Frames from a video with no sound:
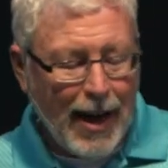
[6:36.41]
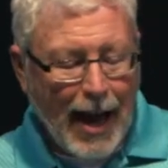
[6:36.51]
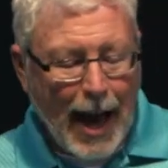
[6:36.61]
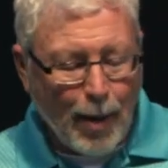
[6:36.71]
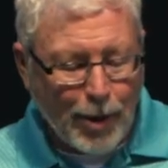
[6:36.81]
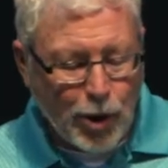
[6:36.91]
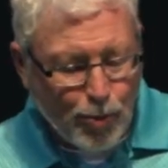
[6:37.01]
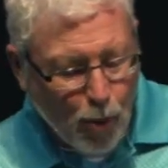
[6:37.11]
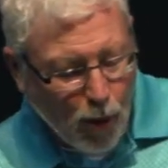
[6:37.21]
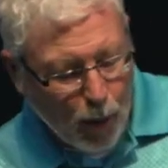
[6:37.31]
how much
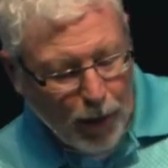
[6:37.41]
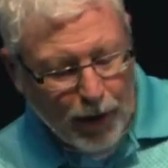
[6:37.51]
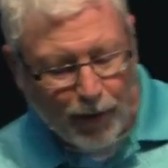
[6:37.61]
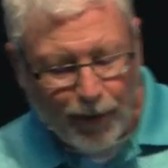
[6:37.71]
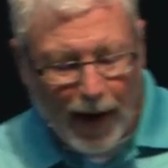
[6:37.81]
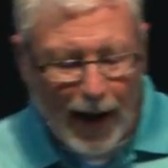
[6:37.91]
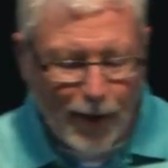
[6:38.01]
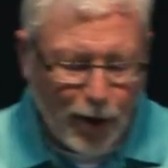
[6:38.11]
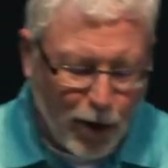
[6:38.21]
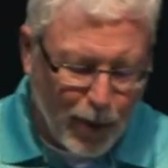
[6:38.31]
more will your
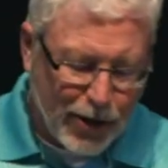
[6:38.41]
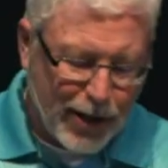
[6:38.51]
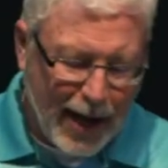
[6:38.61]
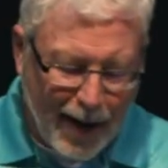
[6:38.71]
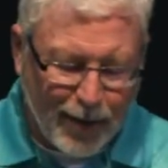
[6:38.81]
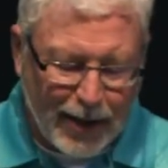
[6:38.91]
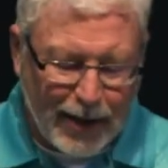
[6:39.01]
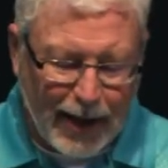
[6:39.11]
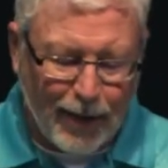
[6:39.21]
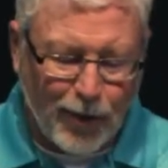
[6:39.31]
Father who is in heaven
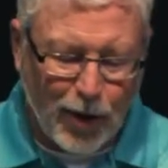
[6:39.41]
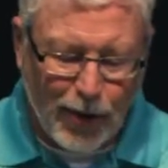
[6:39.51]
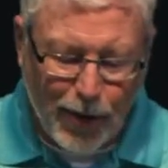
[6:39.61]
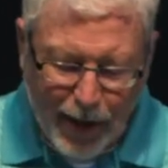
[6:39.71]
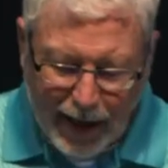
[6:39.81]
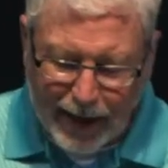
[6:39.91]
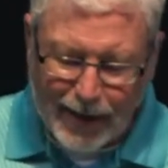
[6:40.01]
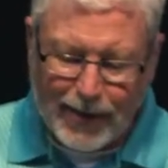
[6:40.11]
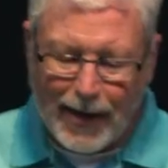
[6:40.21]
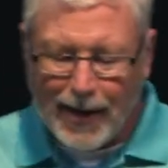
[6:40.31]
give good things